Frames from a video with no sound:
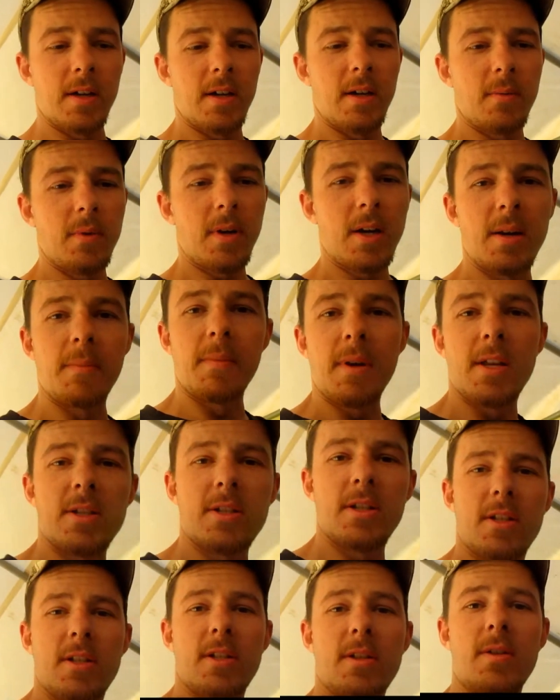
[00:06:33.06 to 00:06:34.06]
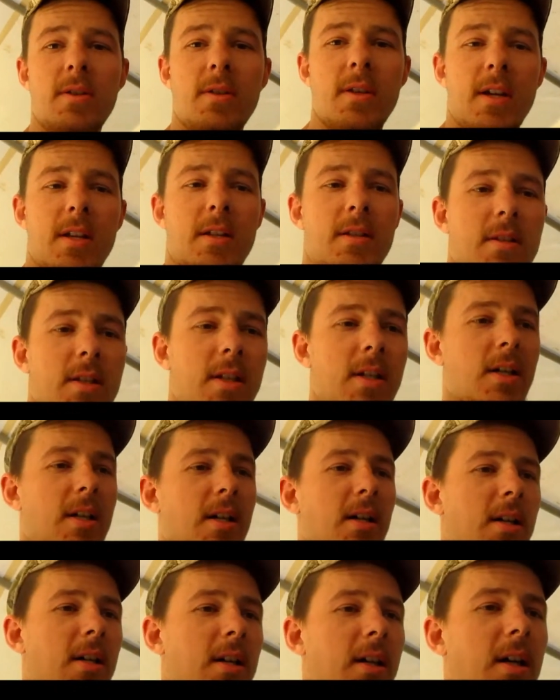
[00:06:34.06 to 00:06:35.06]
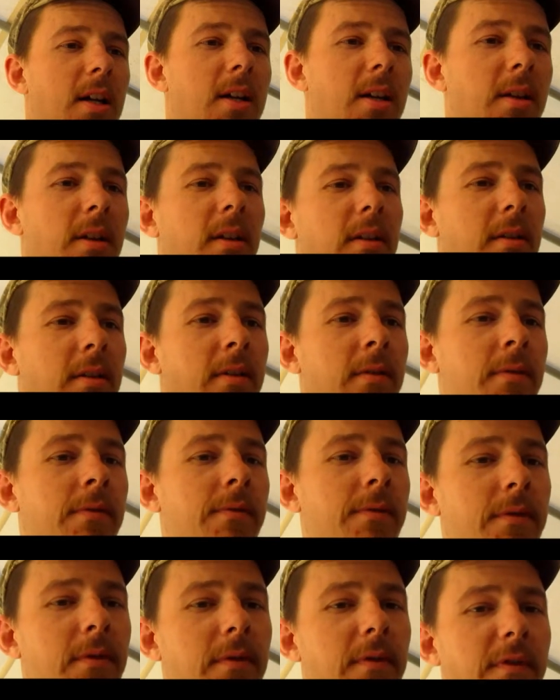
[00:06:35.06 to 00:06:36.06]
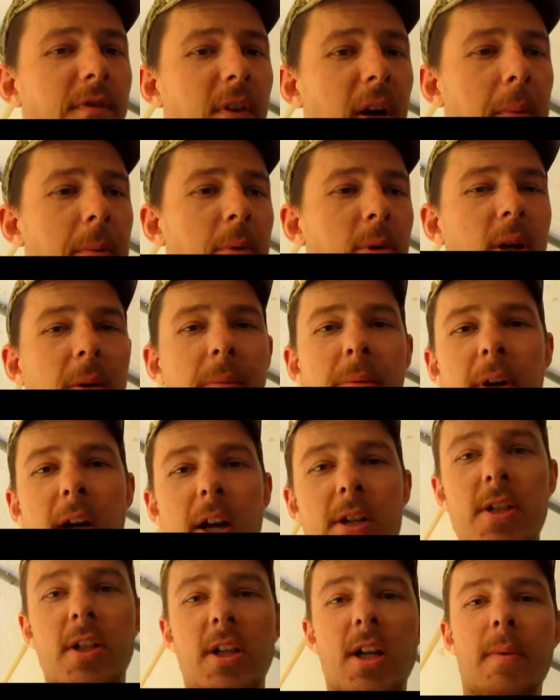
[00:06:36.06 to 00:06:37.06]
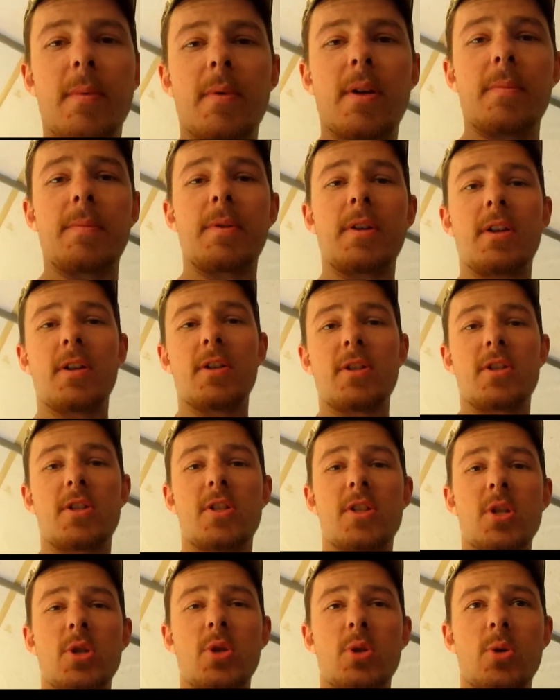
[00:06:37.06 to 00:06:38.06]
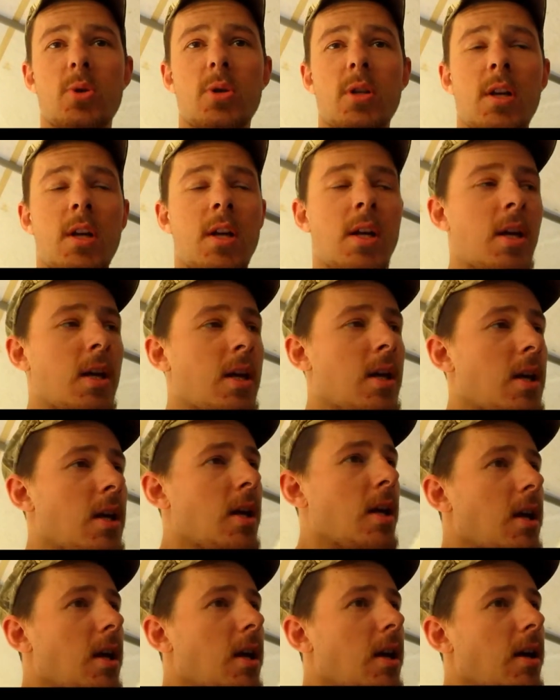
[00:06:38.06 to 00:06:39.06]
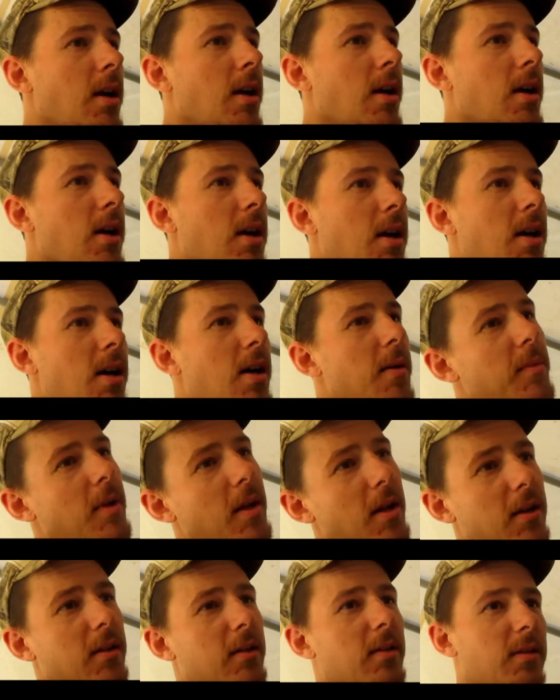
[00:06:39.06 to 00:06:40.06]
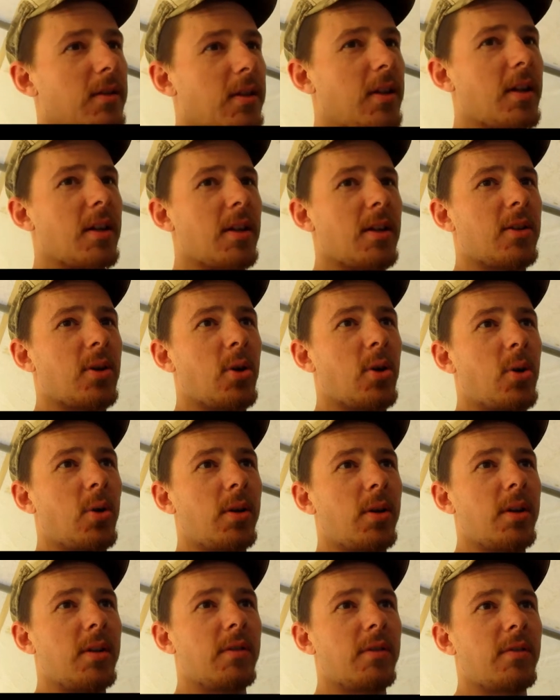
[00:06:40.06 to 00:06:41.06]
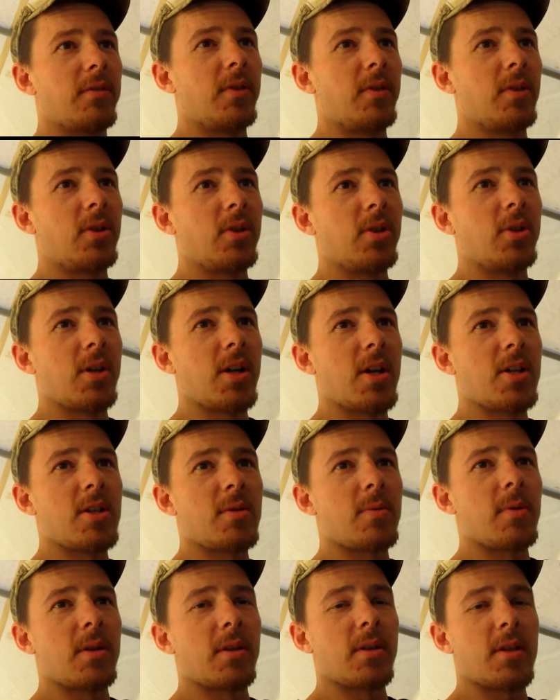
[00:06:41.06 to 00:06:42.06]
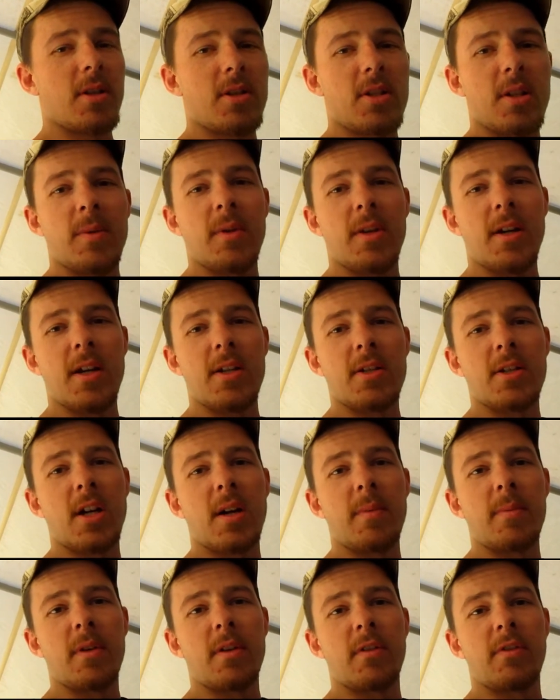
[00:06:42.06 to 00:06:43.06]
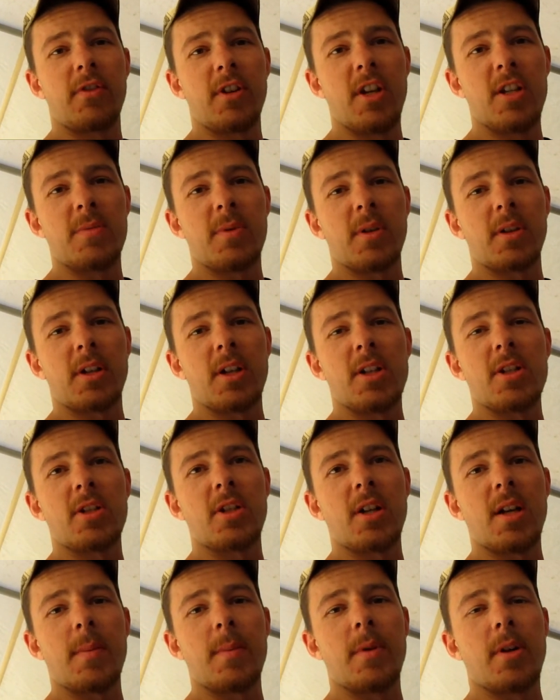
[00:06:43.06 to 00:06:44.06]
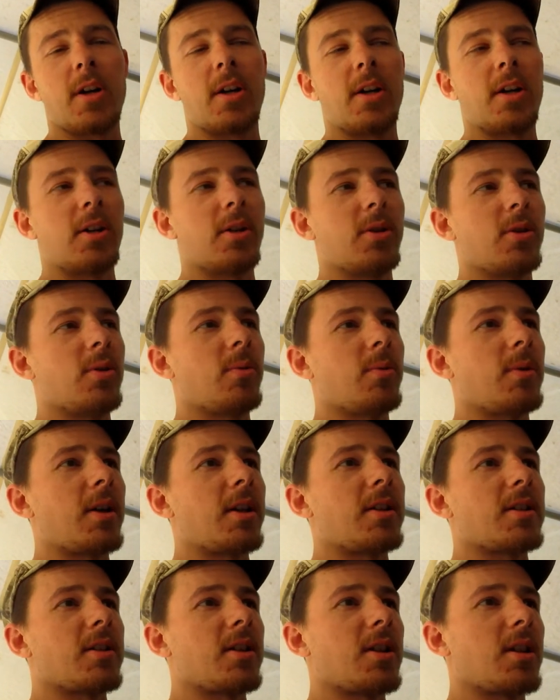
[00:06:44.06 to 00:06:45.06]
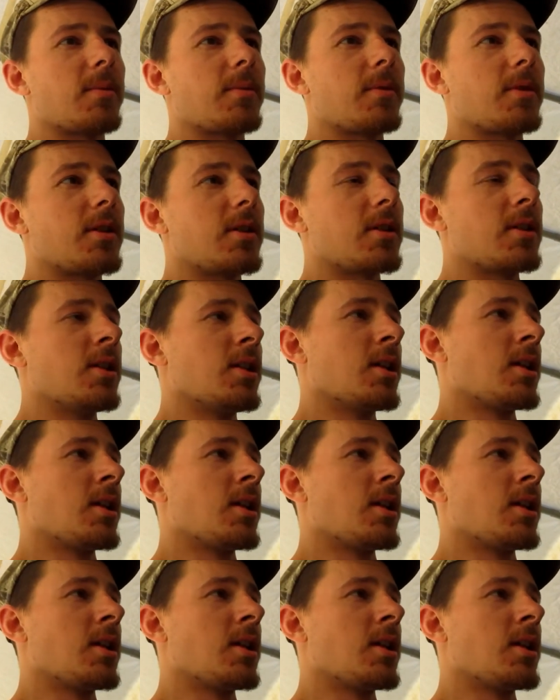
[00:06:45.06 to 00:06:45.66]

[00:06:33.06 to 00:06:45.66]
I wanted to mention too that I got another farm toy project coming up here soon. I'm not gonna totally reveal to you guys just what it is. Some of you guys got me on Facebook and Instagram, you already know what it's gonna be.